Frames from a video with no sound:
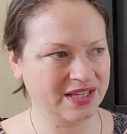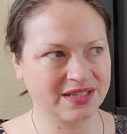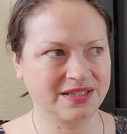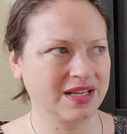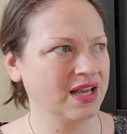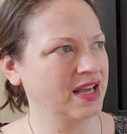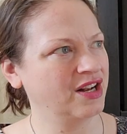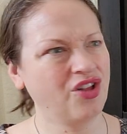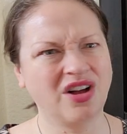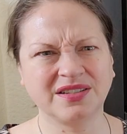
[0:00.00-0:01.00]
this in a
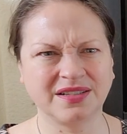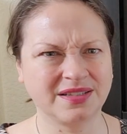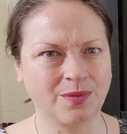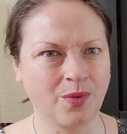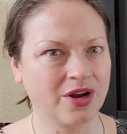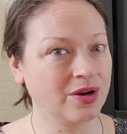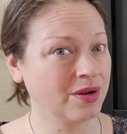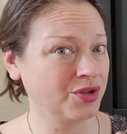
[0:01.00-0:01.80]
closet somewhere.